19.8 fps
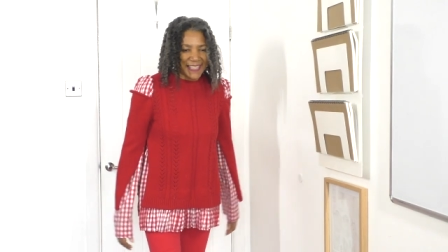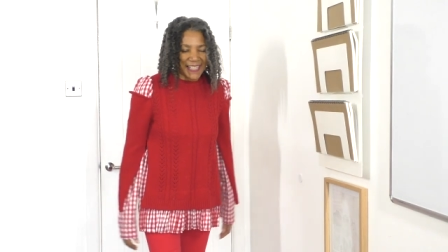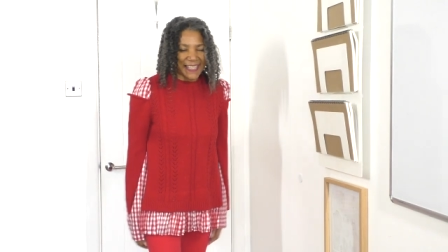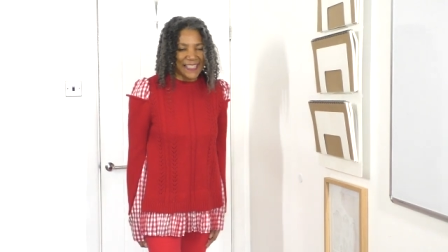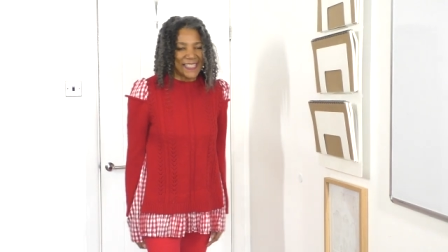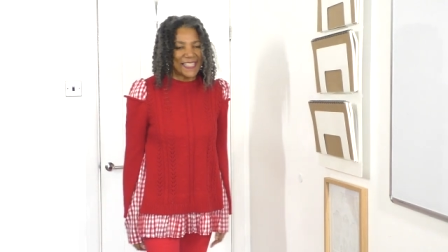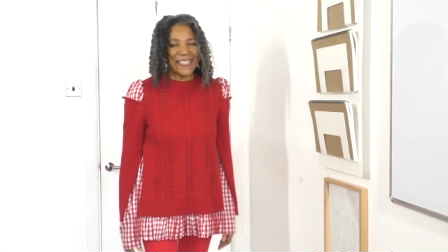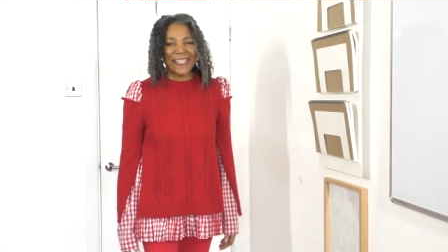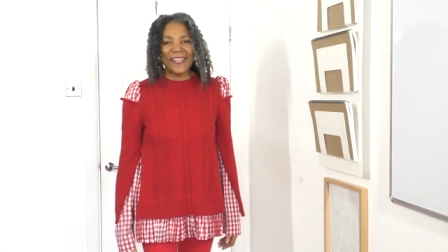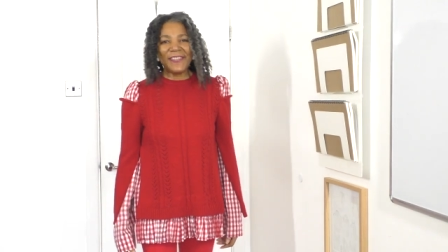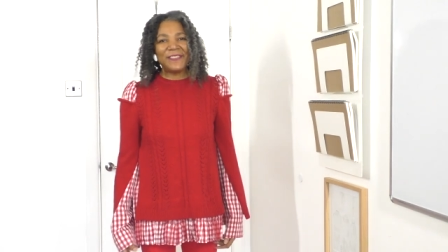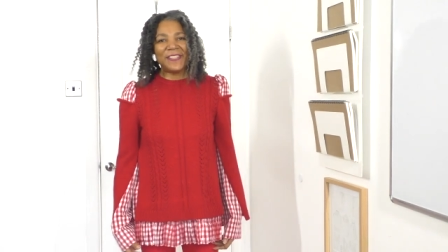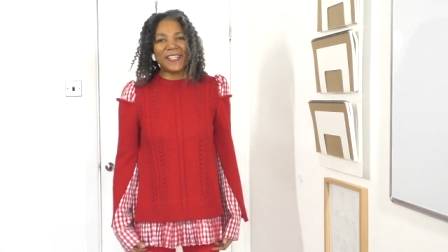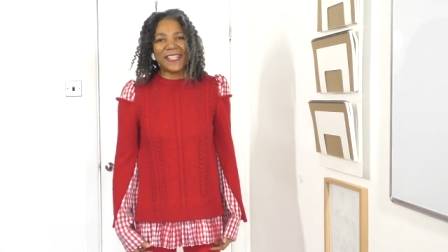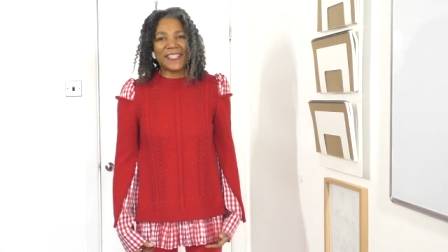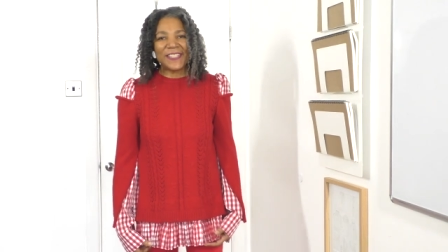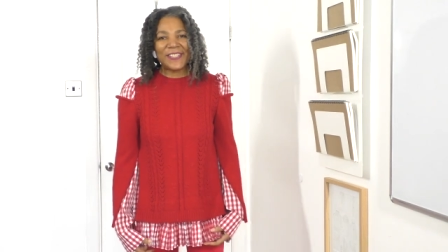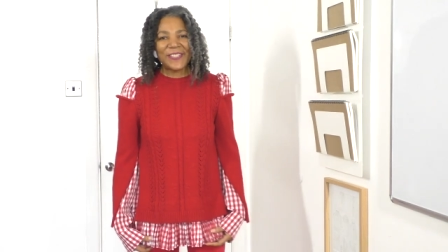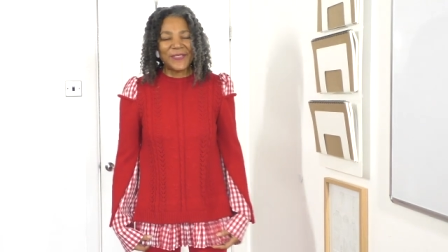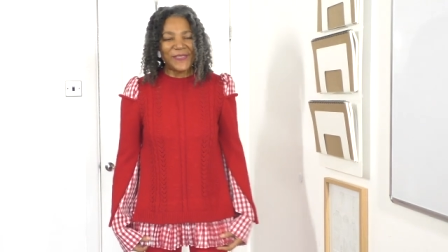I just love
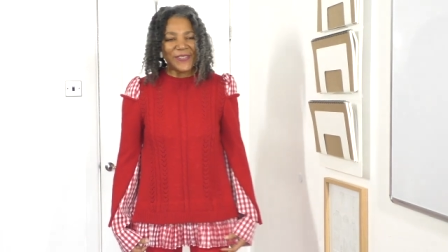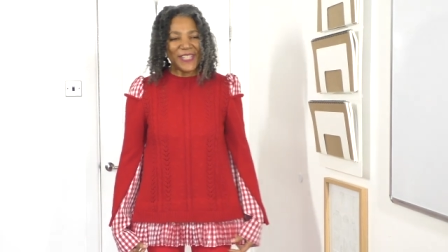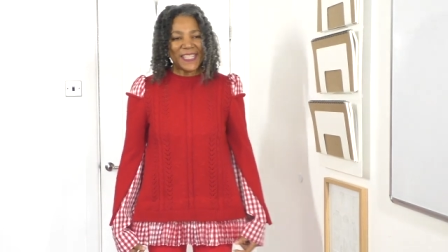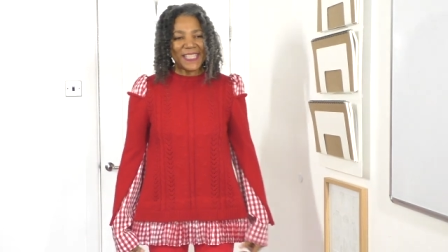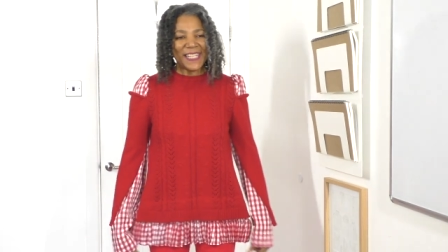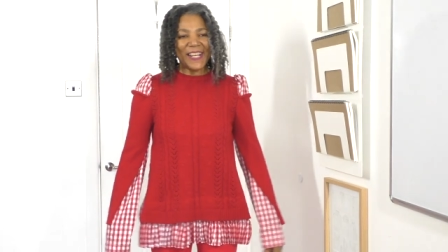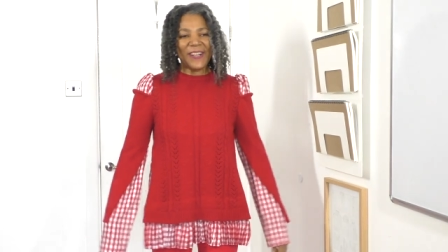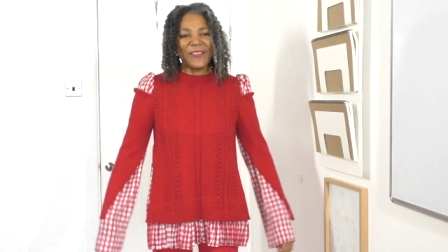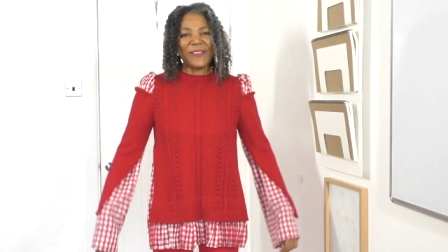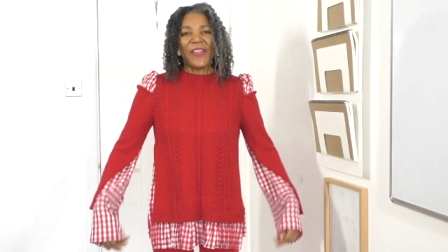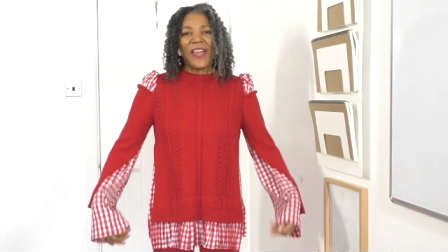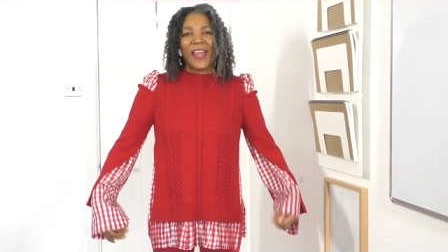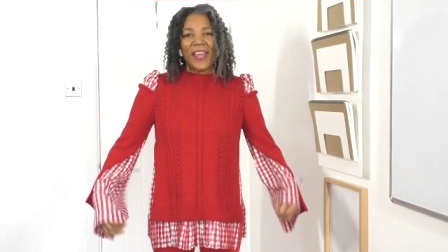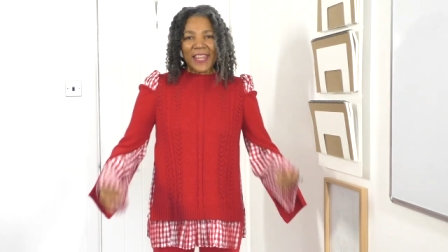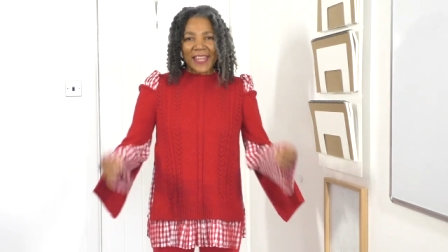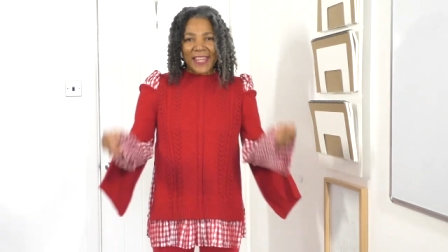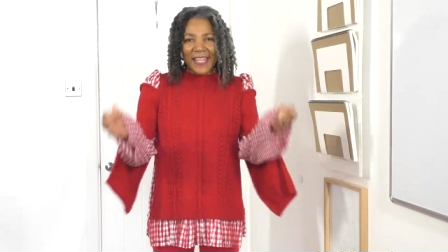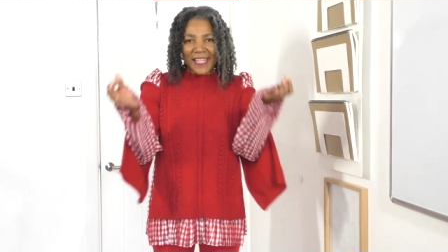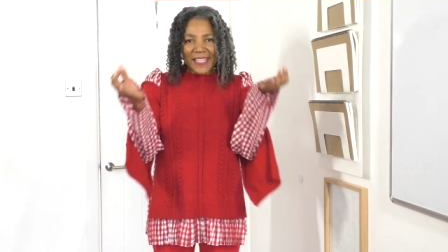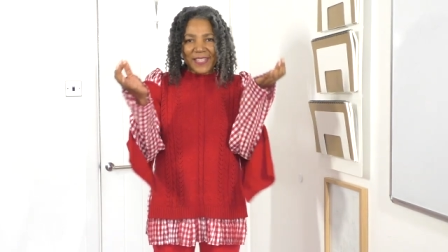it, just worked out
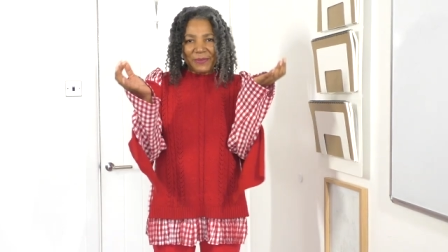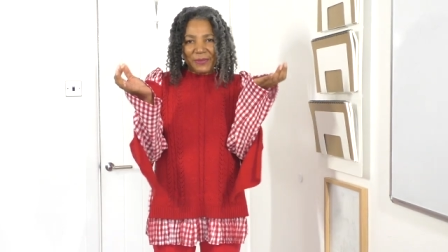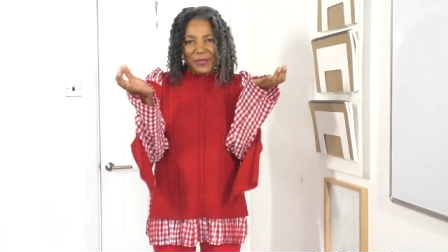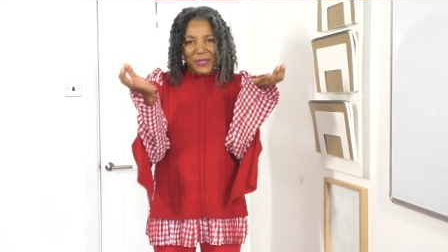this